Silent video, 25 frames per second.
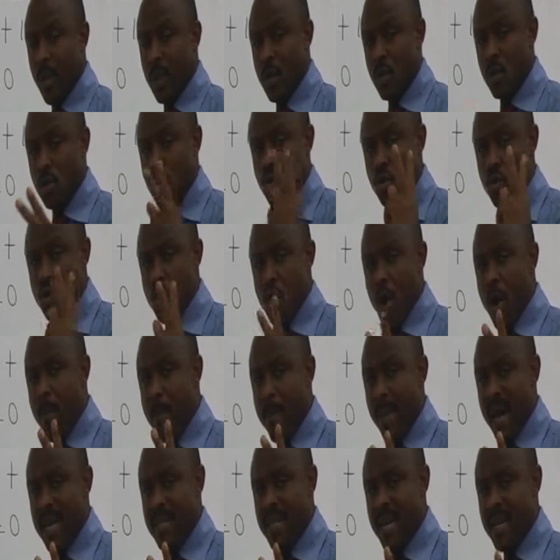2
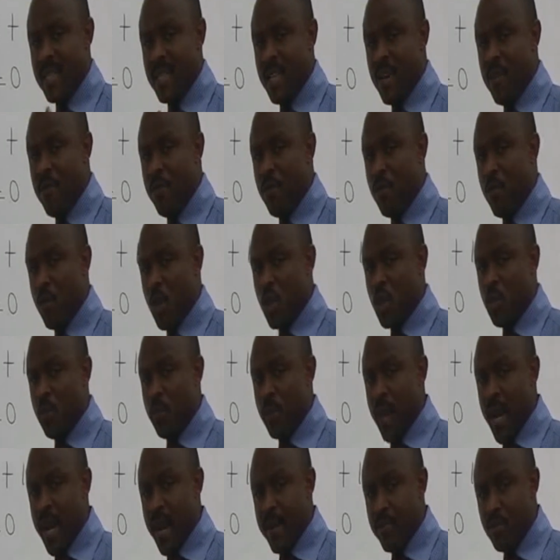numbers that if you
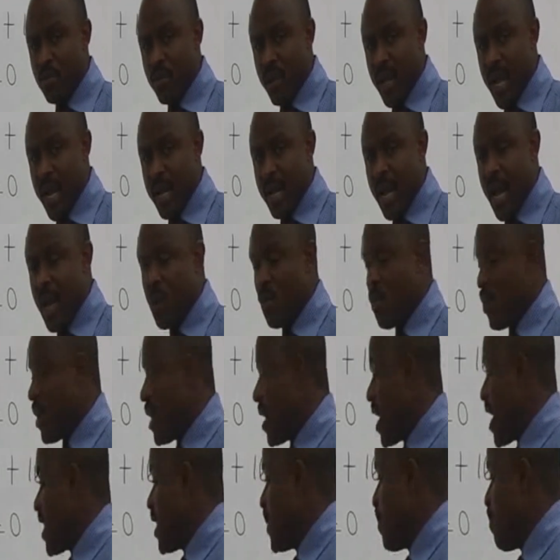multiply them together you
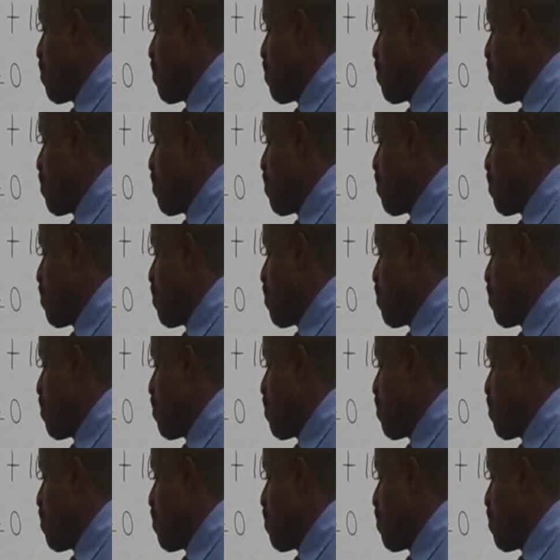get